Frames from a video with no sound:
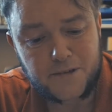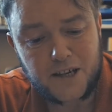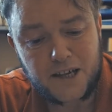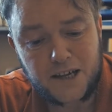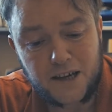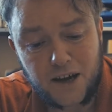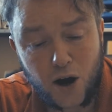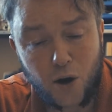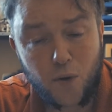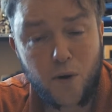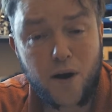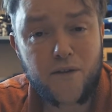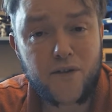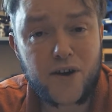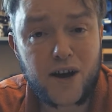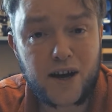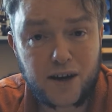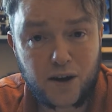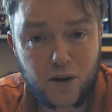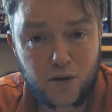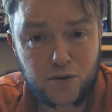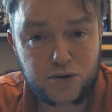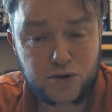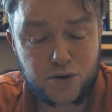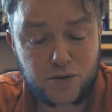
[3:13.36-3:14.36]
However,
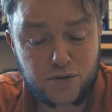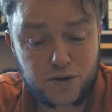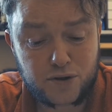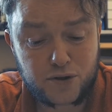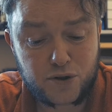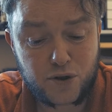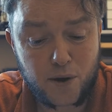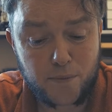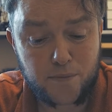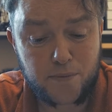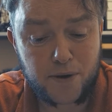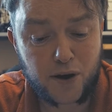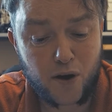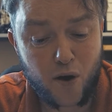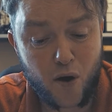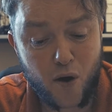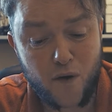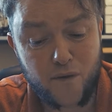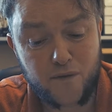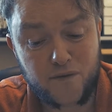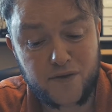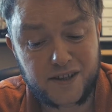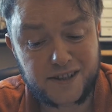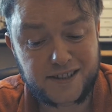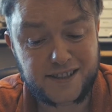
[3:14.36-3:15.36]
onto the topic
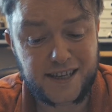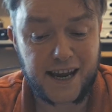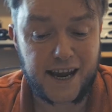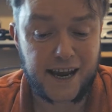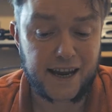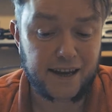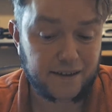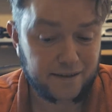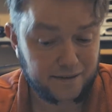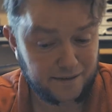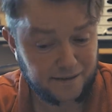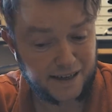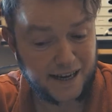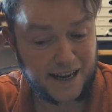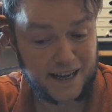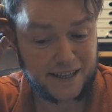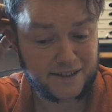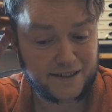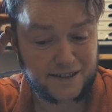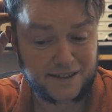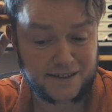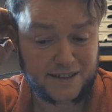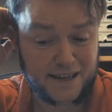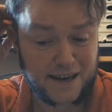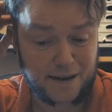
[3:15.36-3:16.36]
of the day,
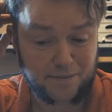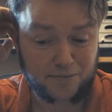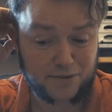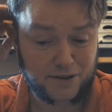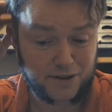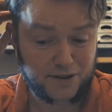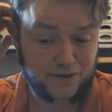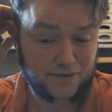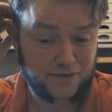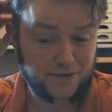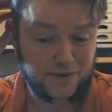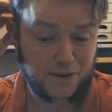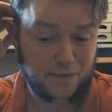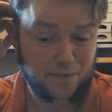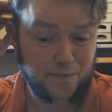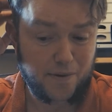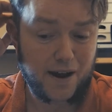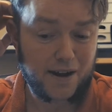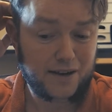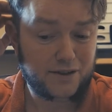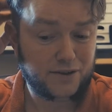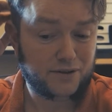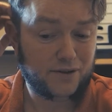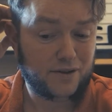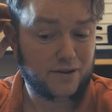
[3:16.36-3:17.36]
lens adapters for the
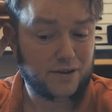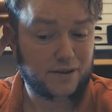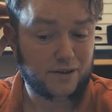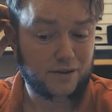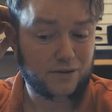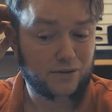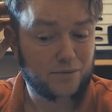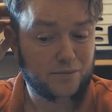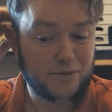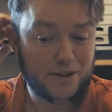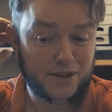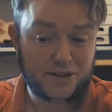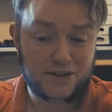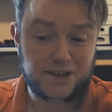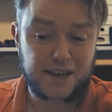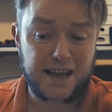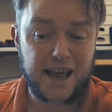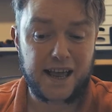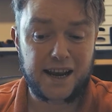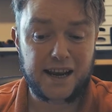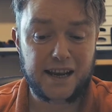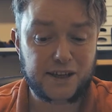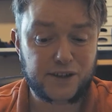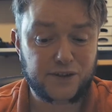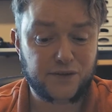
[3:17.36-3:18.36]
Panasonic Lumix
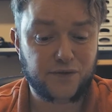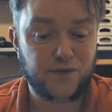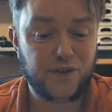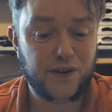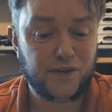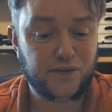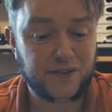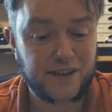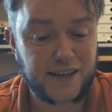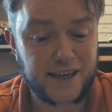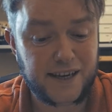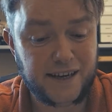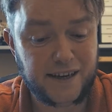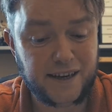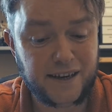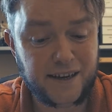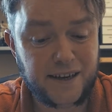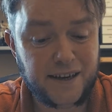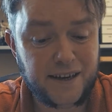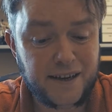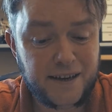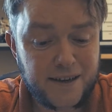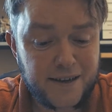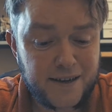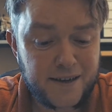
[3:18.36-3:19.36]
LX15.
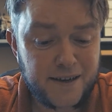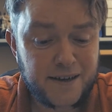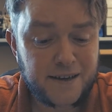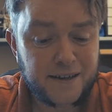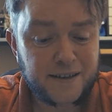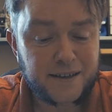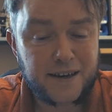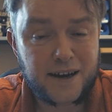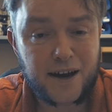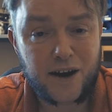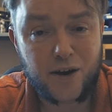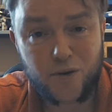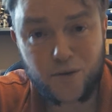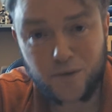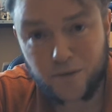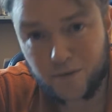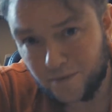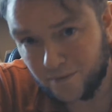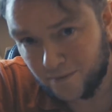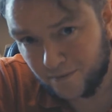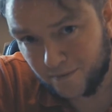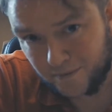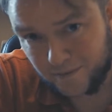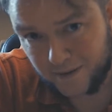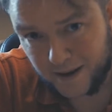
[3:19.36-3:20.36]
Now,
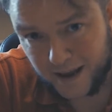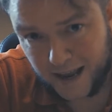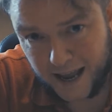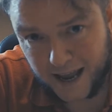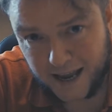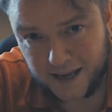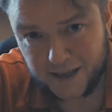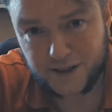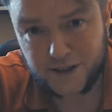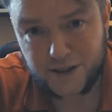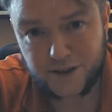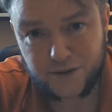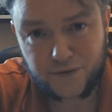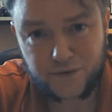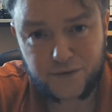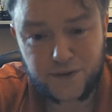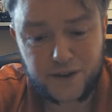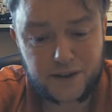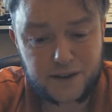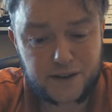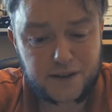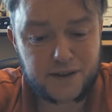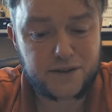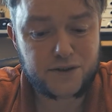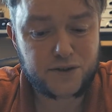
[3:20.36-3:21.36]
ND
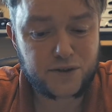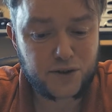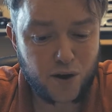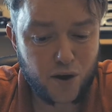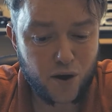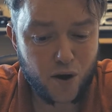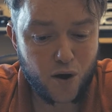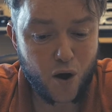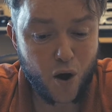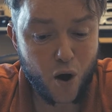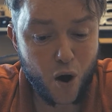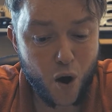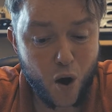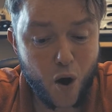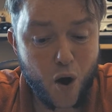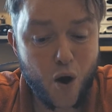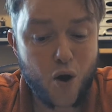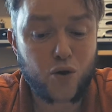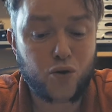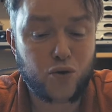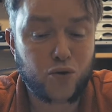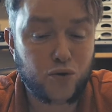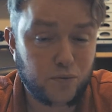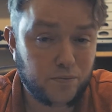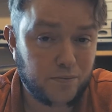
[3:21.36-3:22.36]
filters are
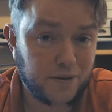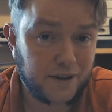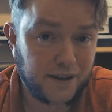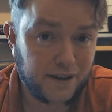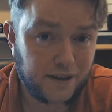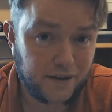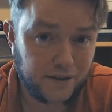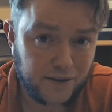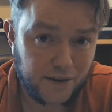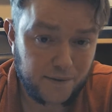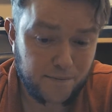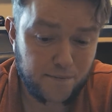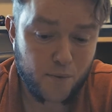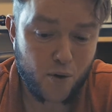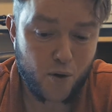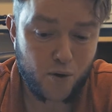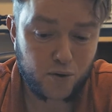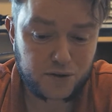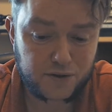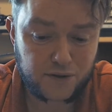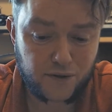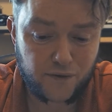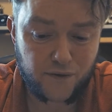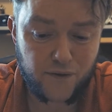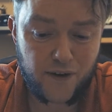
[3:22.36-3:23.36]
arguably the
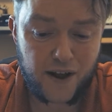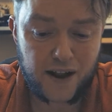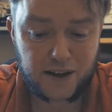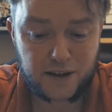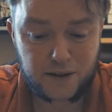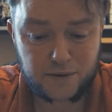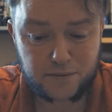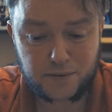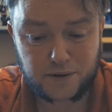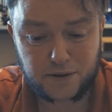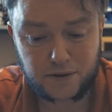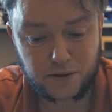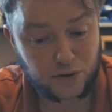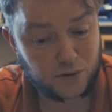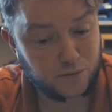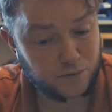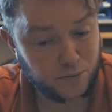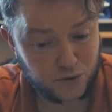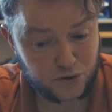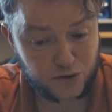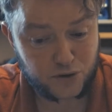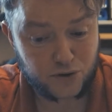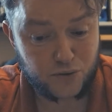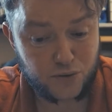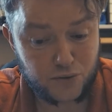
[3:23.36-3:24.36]
most valuable or
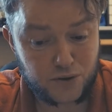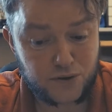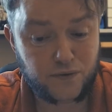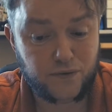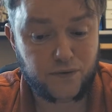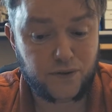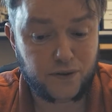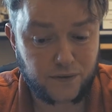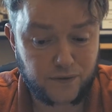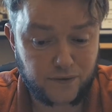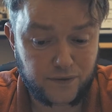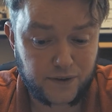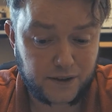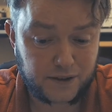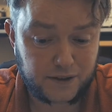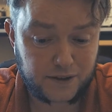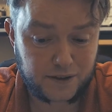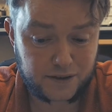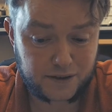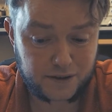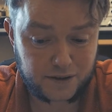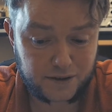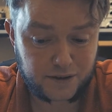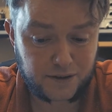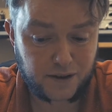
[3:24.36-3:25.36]
most useful
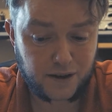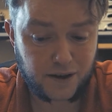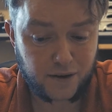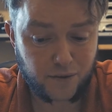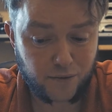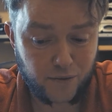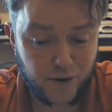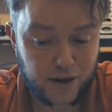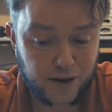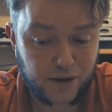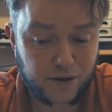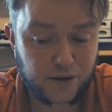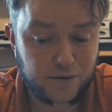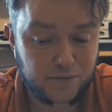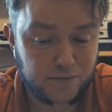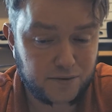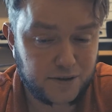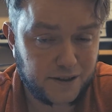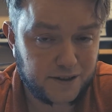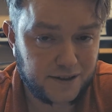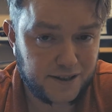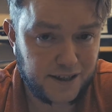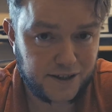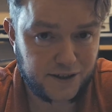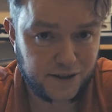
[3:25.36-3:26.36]
filters when it comes
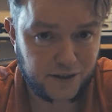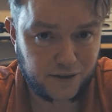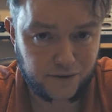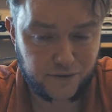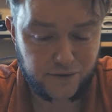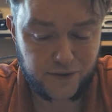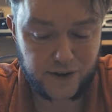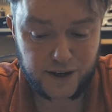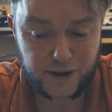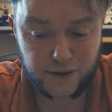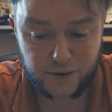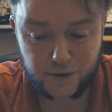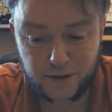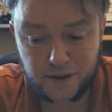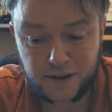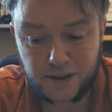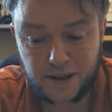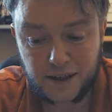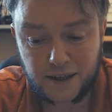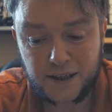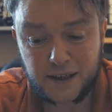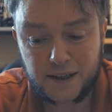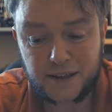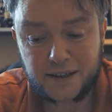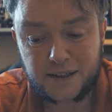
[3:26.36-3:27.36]
to digital video.
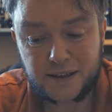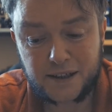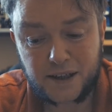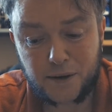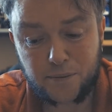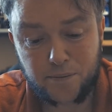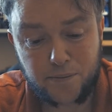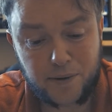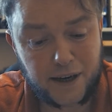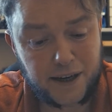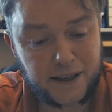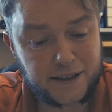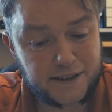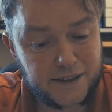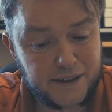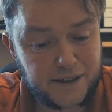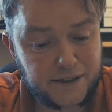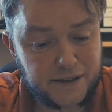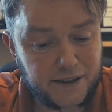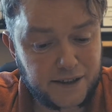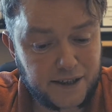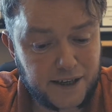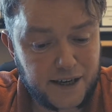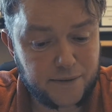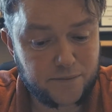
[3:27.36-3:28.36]
The ability
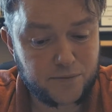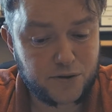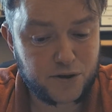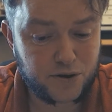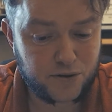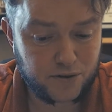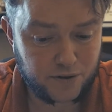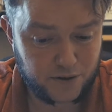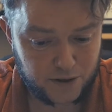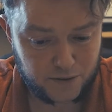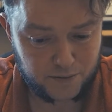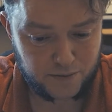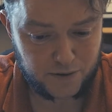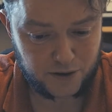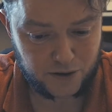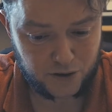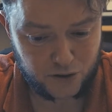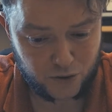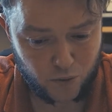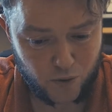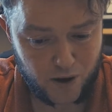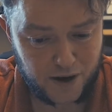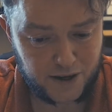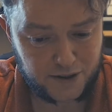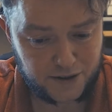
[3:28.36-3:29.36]
to keep the shutter speed
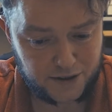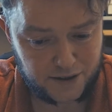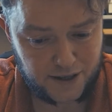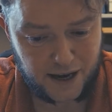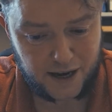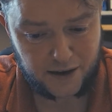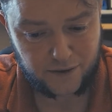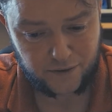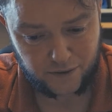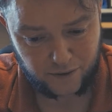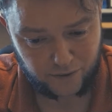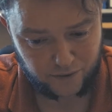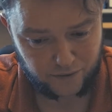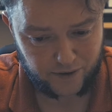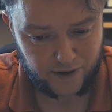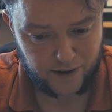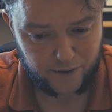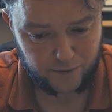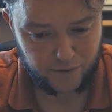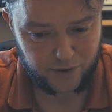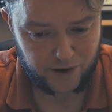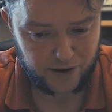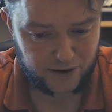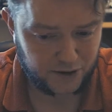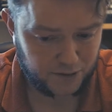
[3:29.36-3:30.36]
twice that of the
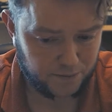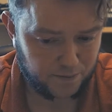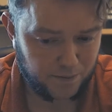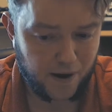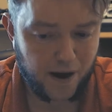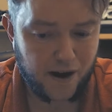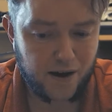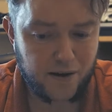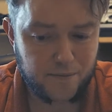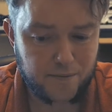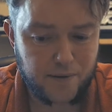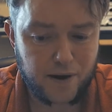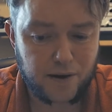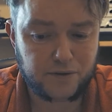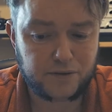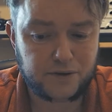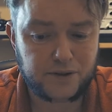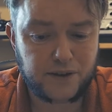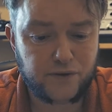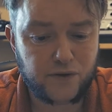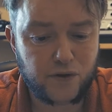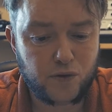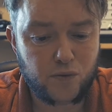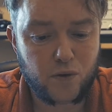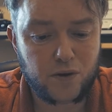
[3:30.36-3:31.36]
frame rate is paramount
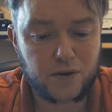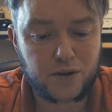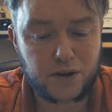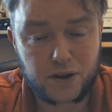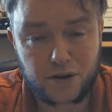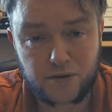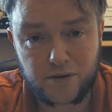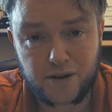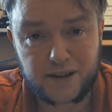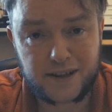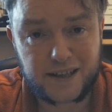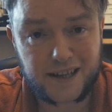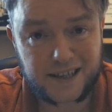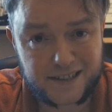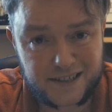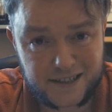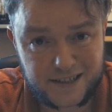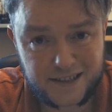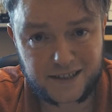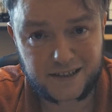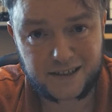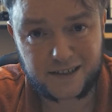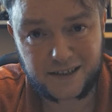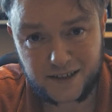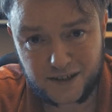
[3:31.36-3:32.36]
if you want to create that
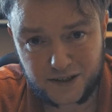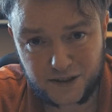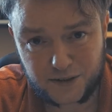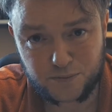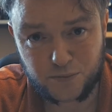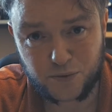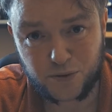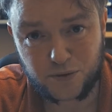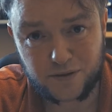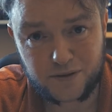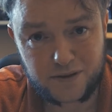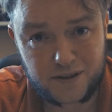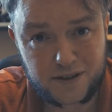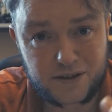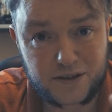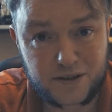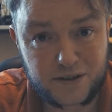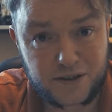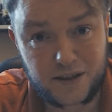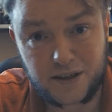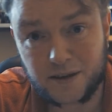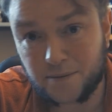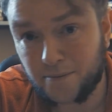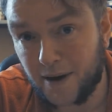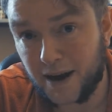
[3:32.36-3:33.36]
silky smooth
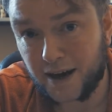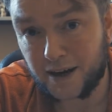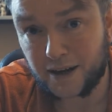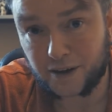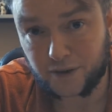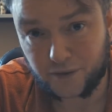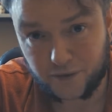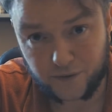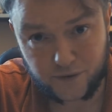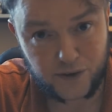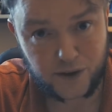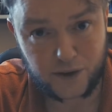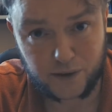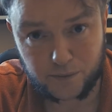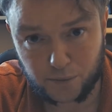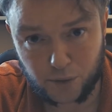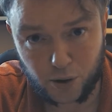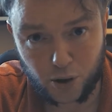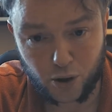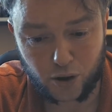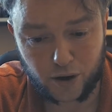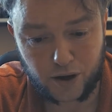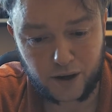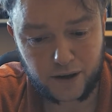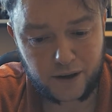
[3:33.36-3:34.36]
cinematic film
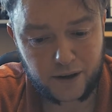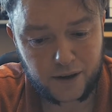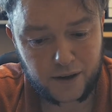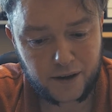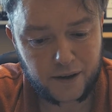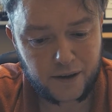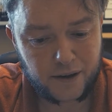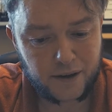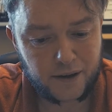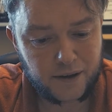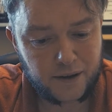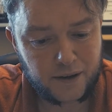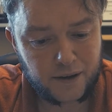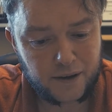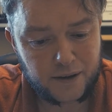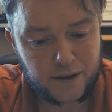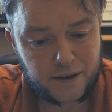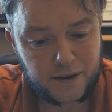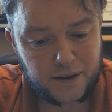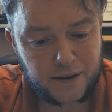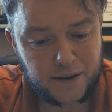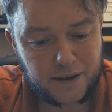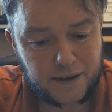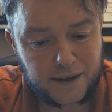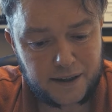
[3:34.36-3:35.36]
look.
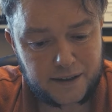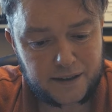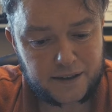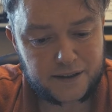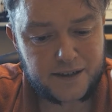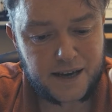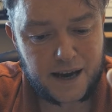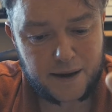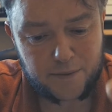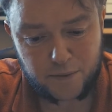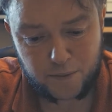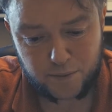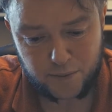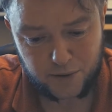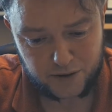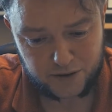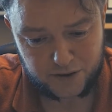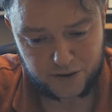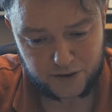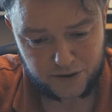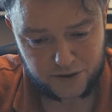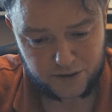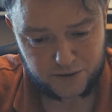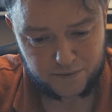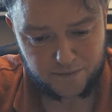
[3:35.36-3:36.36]
At the time of
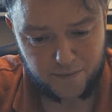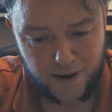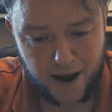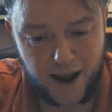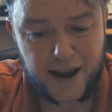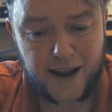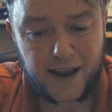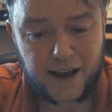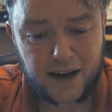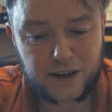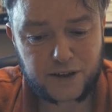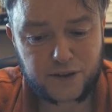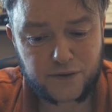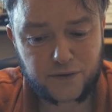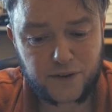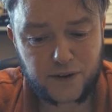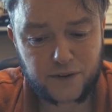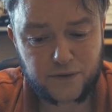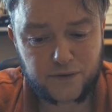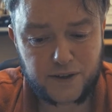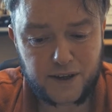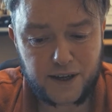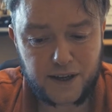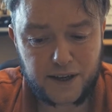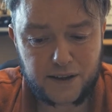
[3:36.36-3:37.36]
purchasing my
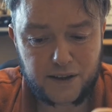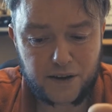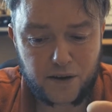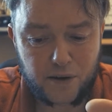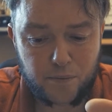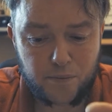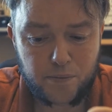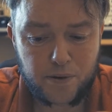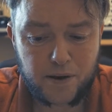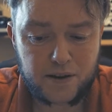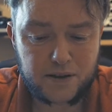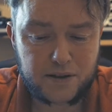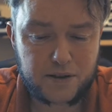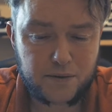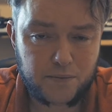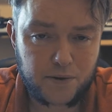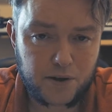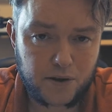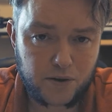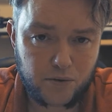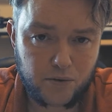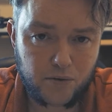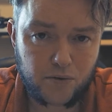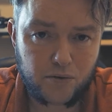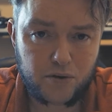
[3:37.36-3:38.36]
LX15, there appeared to
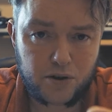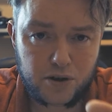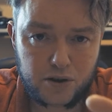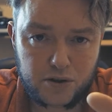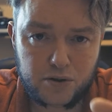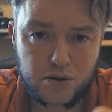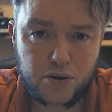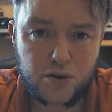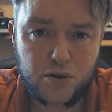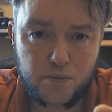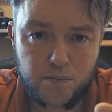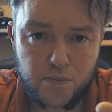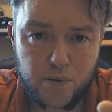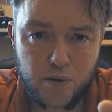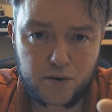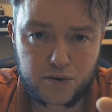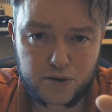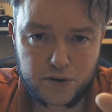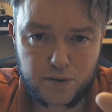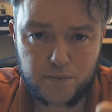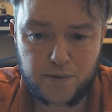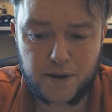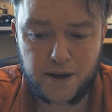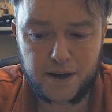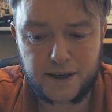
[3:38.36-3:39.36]
be only two
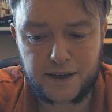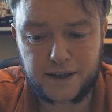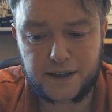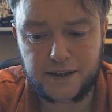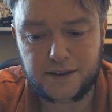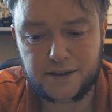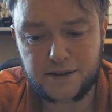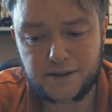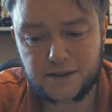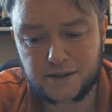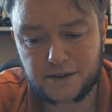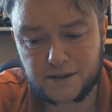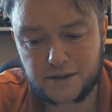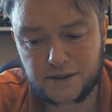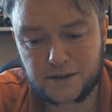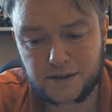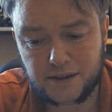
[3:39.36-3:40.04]
possibilities